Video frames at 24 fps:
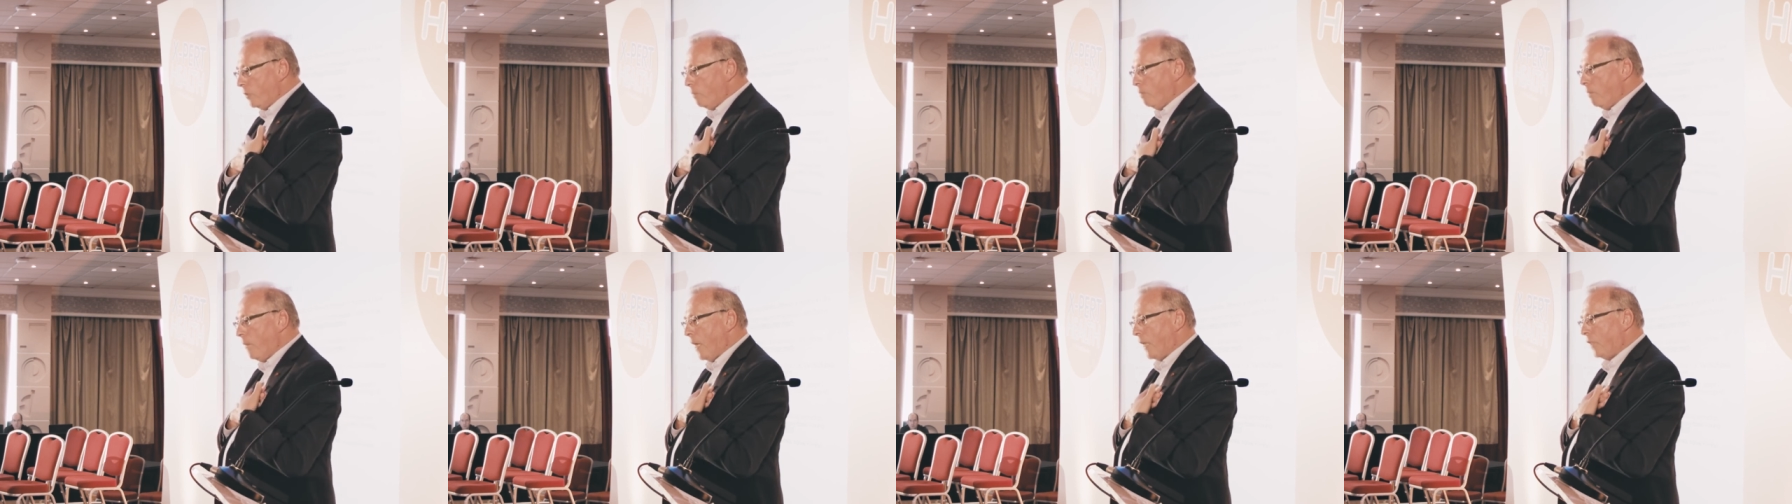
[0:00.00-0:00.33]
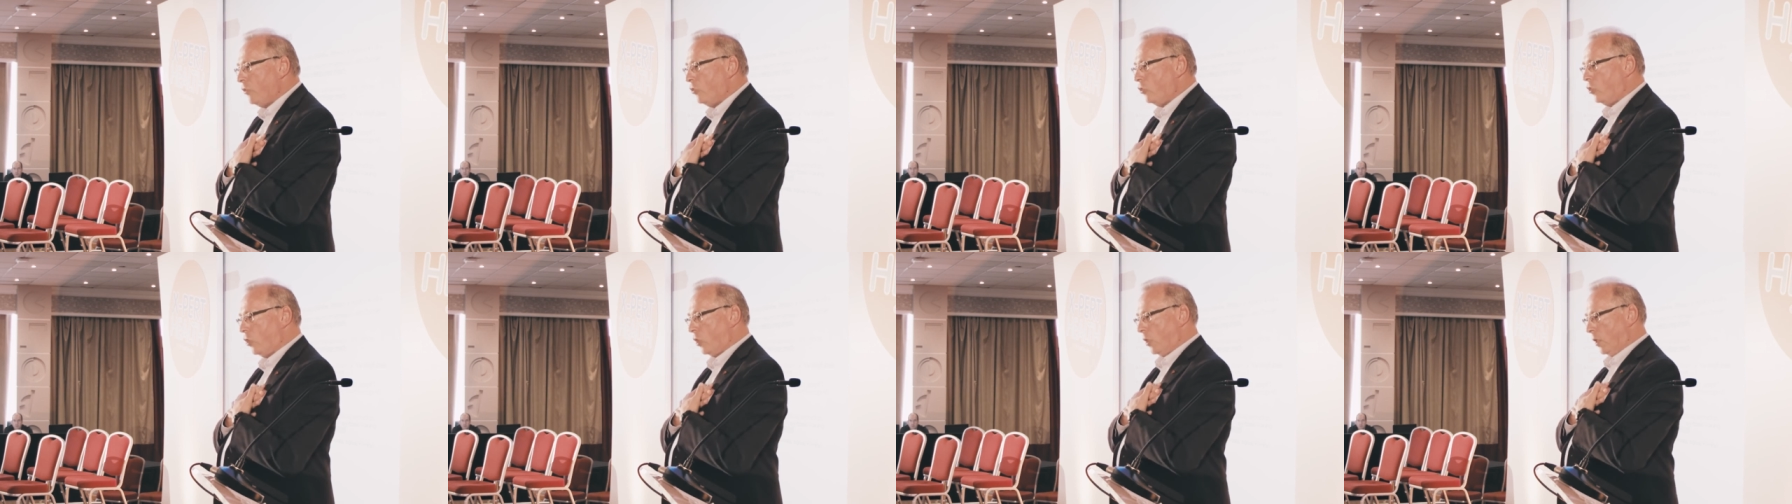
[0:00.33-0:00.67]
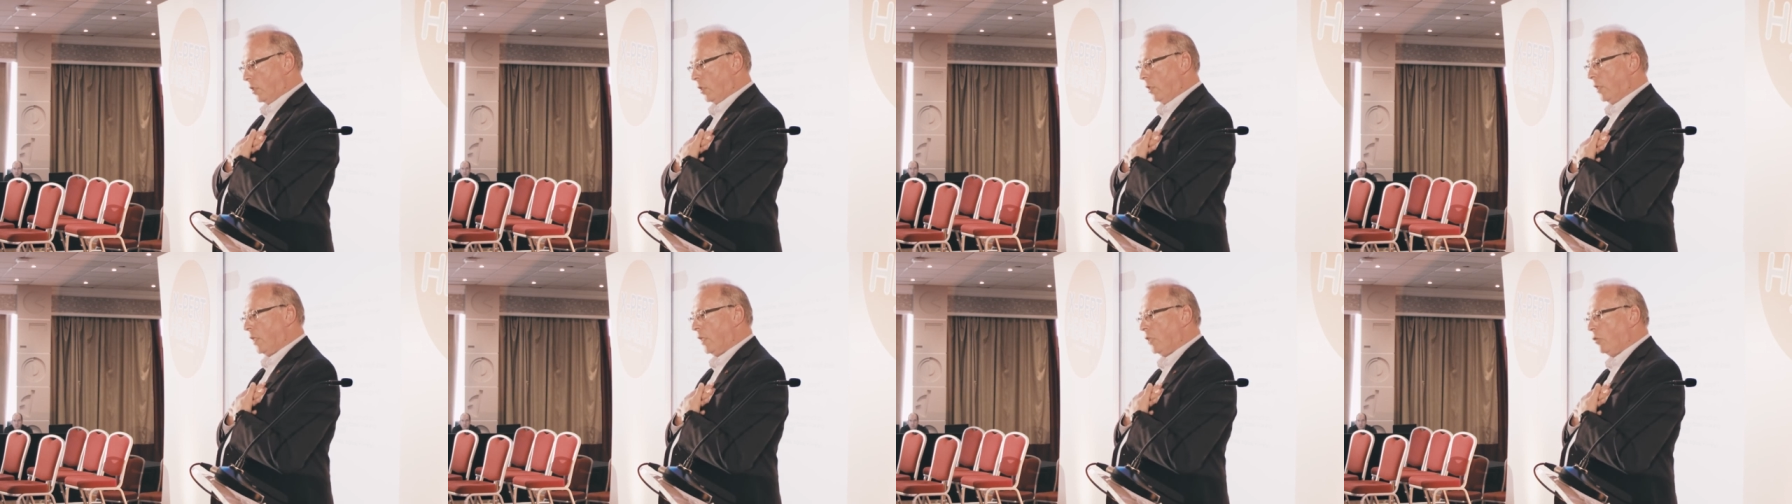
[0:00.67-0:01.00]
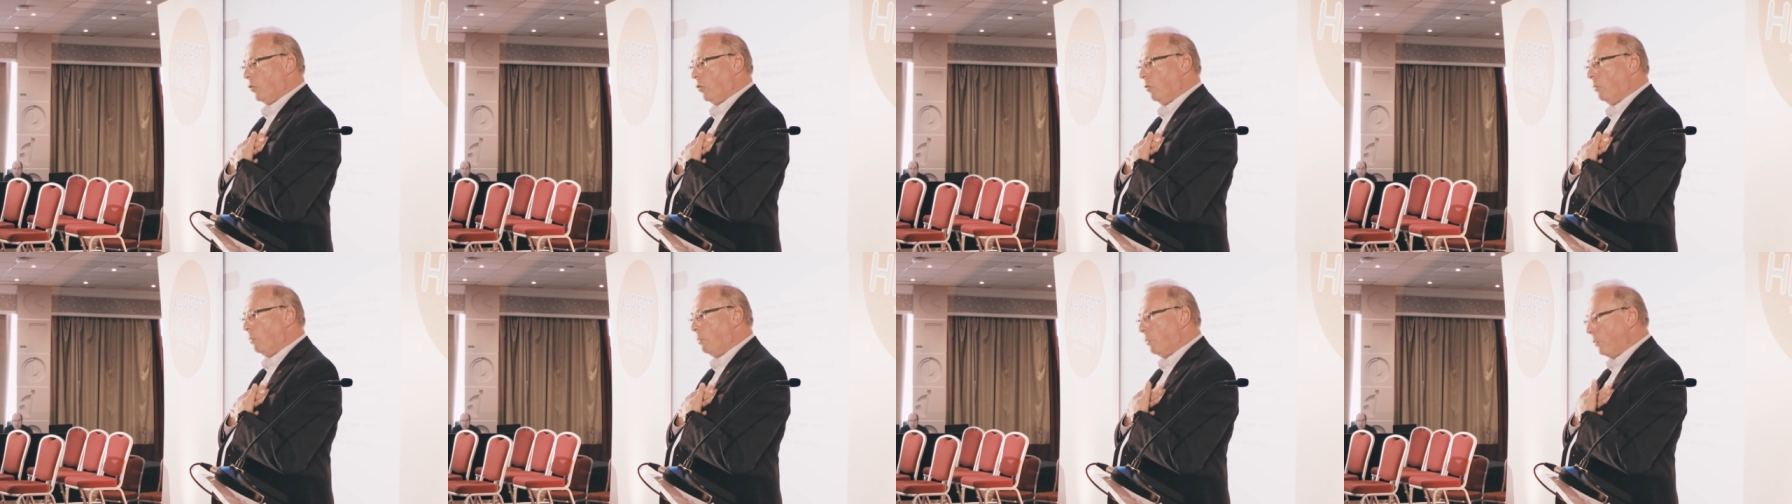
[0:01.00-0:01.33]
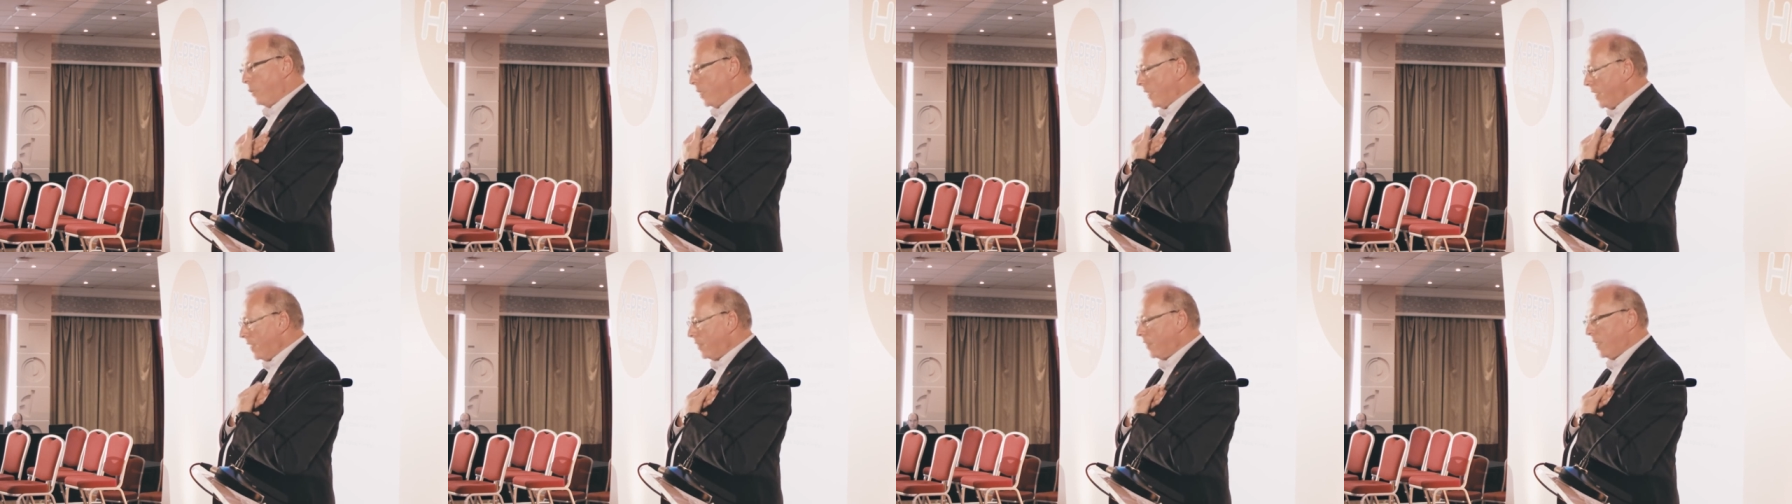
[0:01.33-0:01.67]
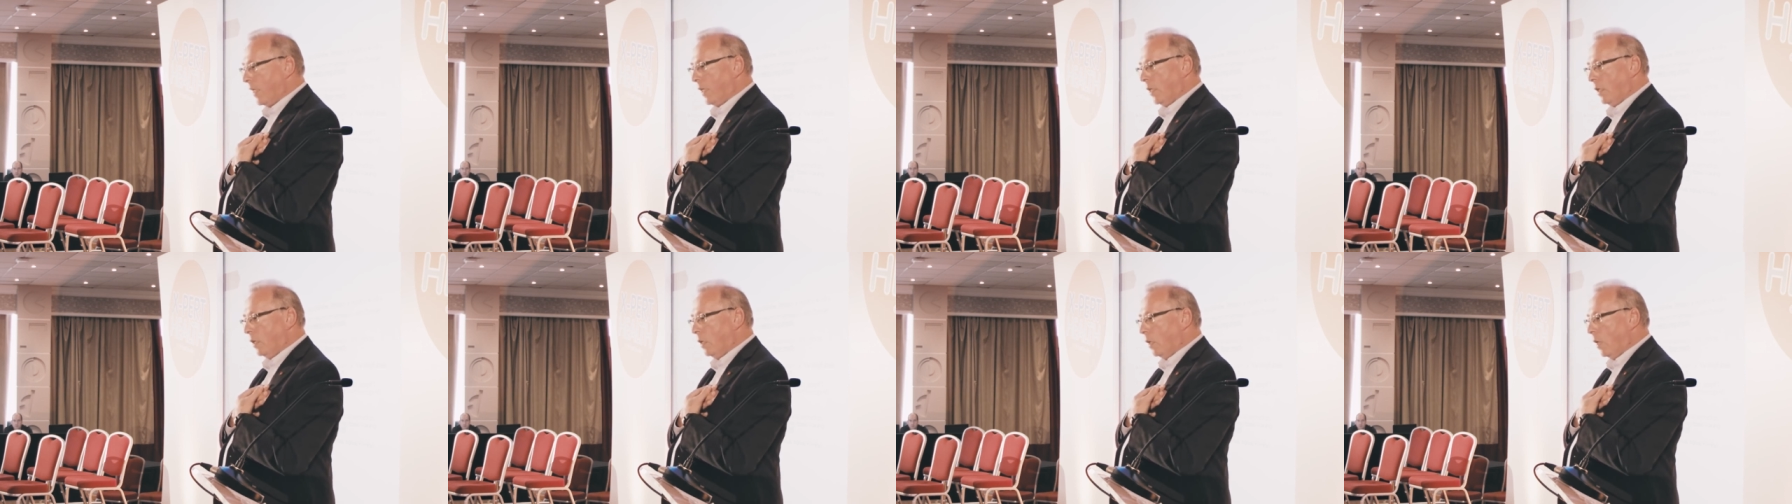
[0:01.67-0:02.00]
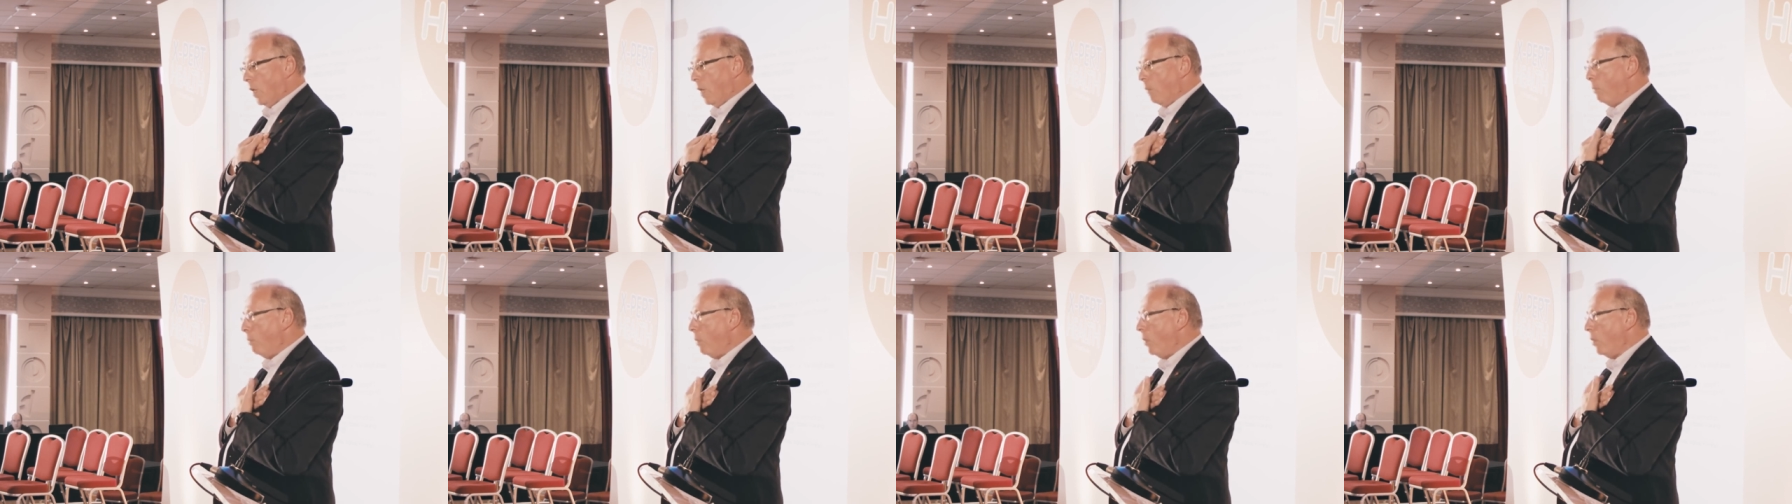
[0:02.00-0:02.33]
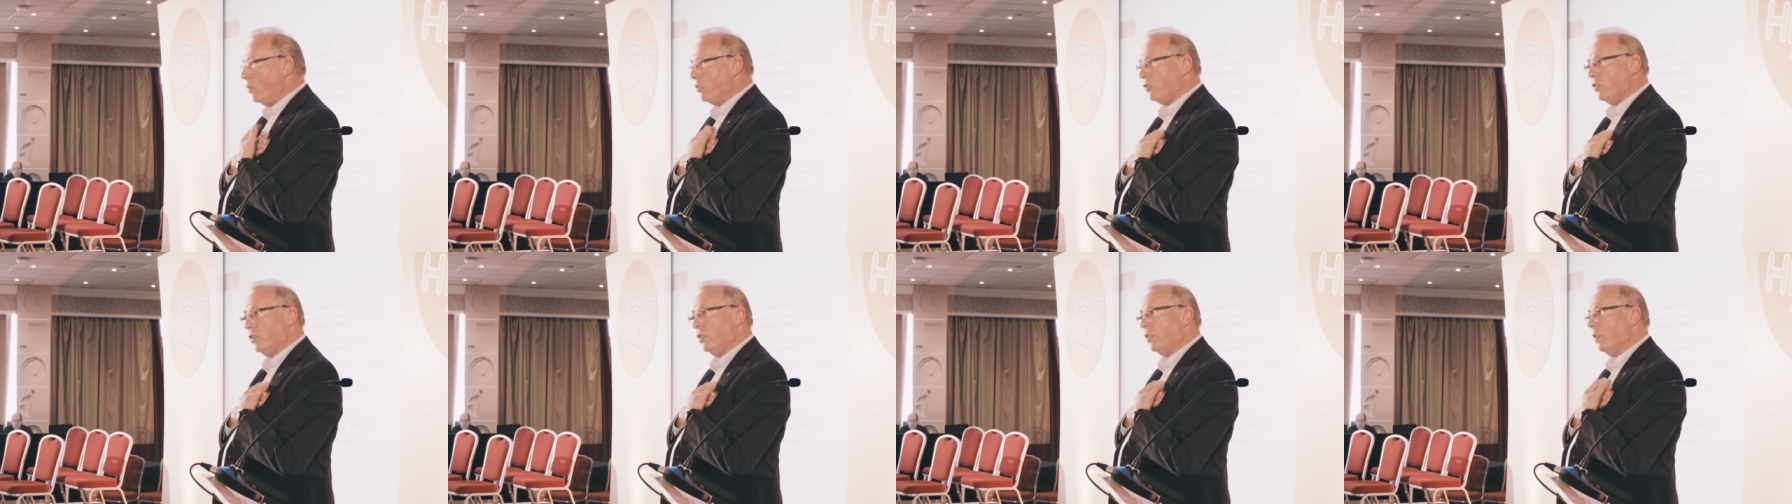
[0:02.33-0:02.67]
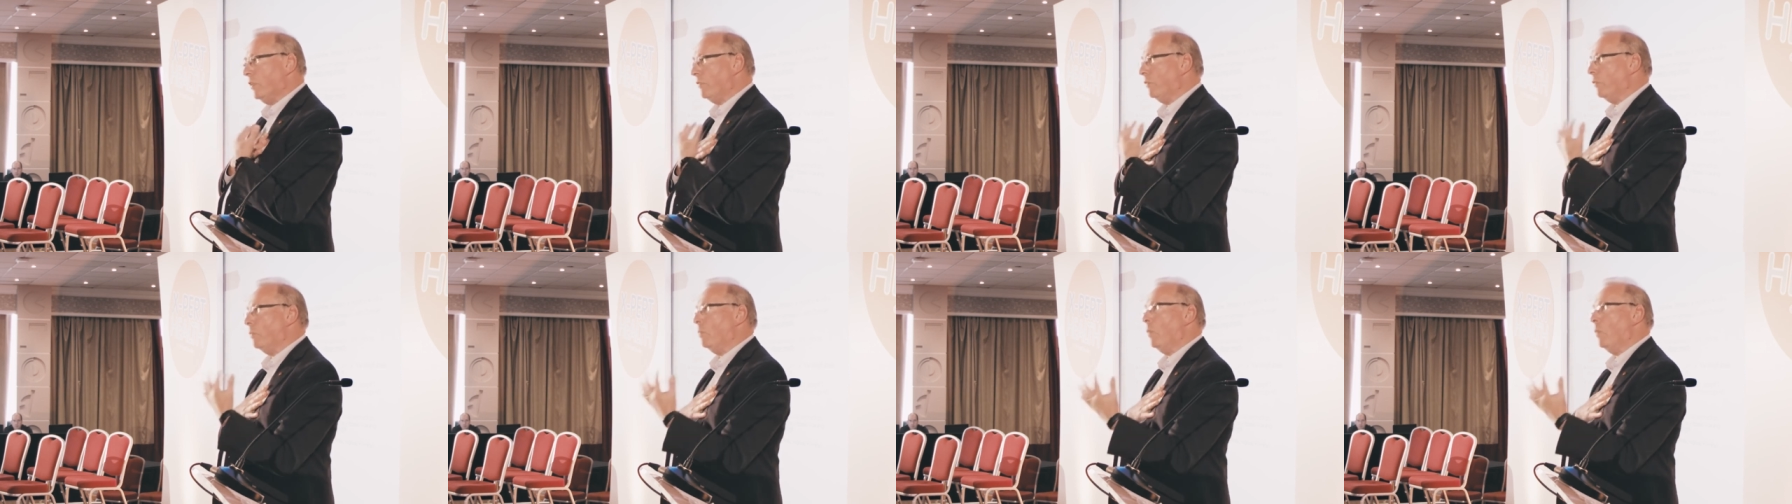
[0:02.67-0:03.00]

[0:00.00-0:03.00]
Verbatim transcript: imagine that you're breathing a positive